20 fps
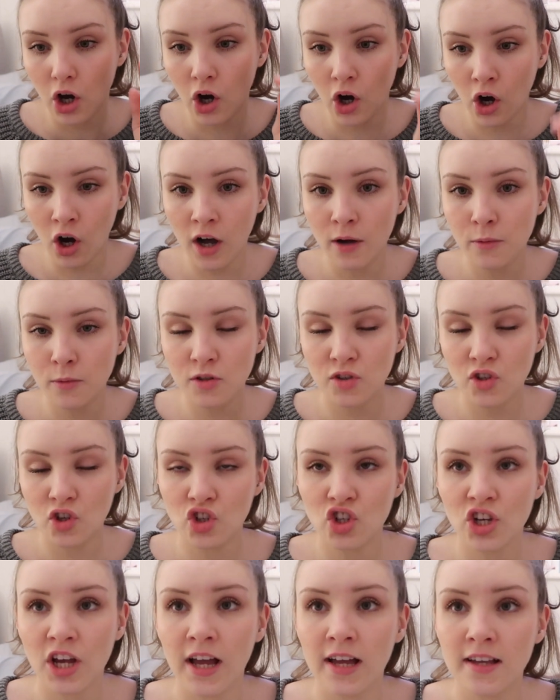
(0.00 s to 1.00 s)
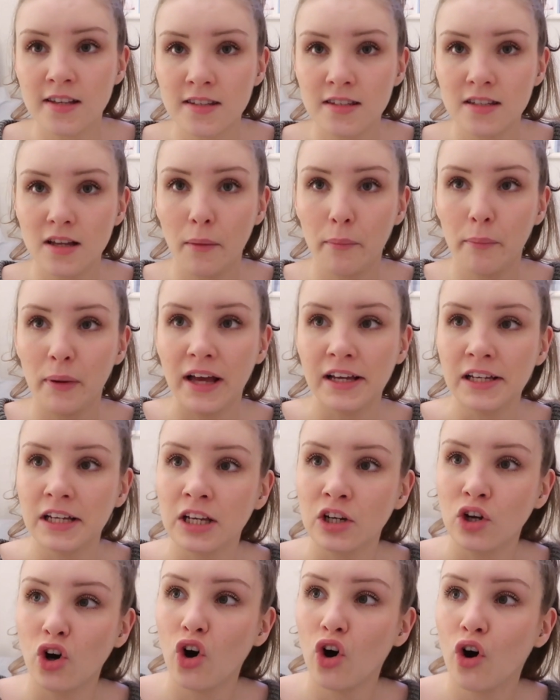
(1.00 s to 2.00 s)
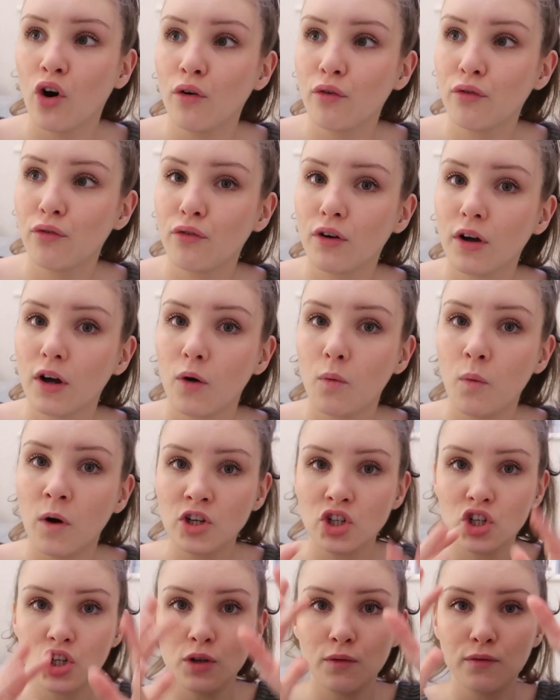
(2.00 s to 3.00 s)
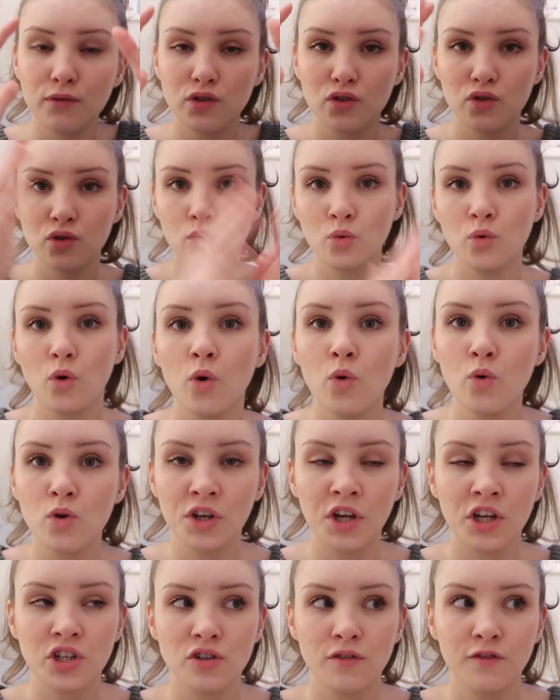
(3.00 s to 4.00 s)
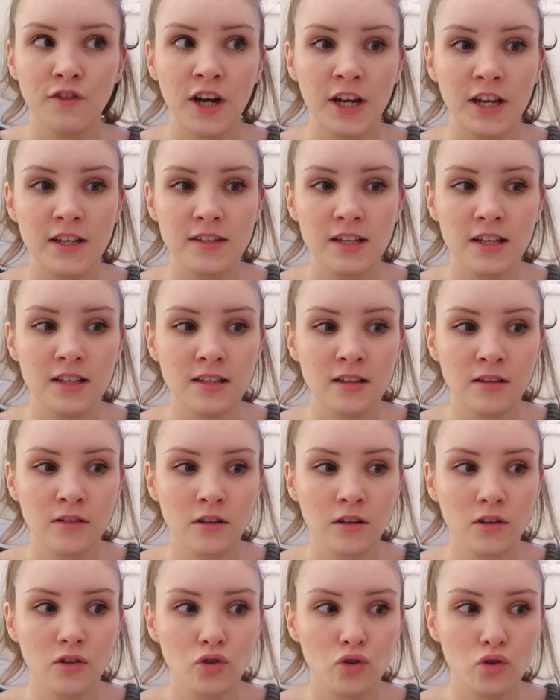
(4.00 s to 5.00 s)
I would suggest paying off, once you've organised your finances and